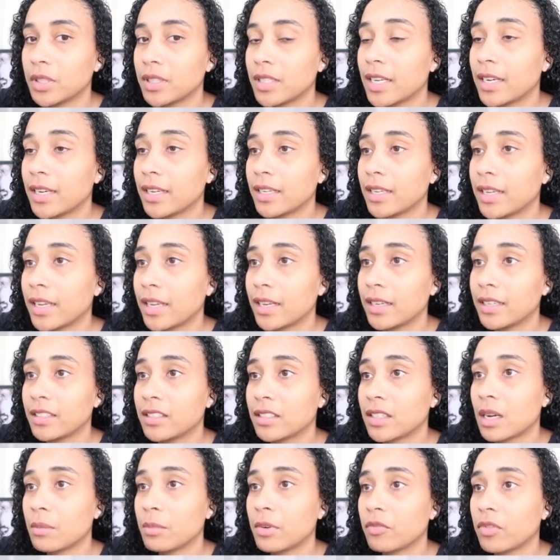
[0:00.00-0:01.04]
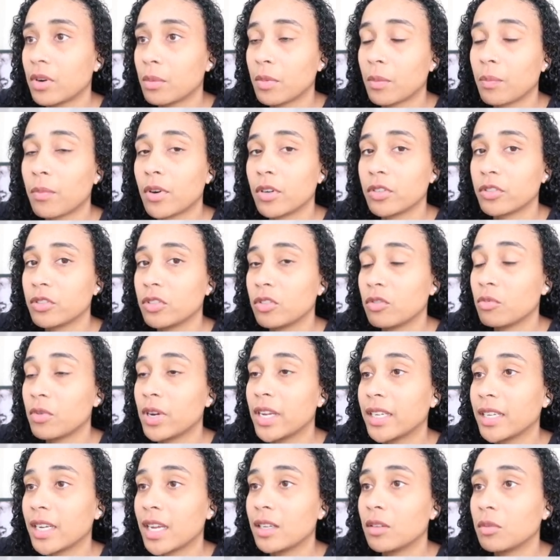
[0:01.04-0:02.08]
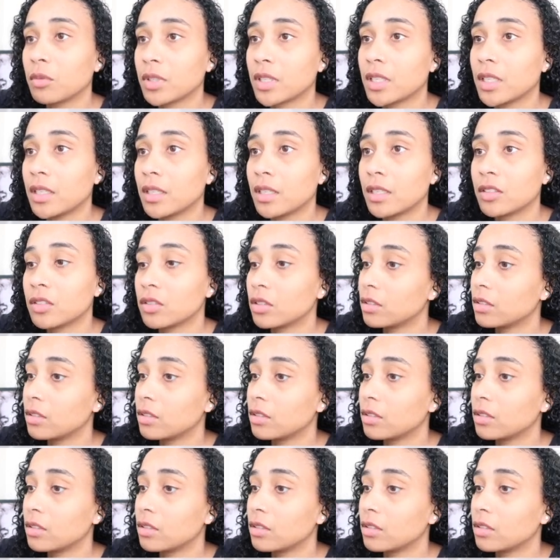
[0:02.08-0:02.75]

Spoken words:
But then again, it's coming from a person who ain't got no kids.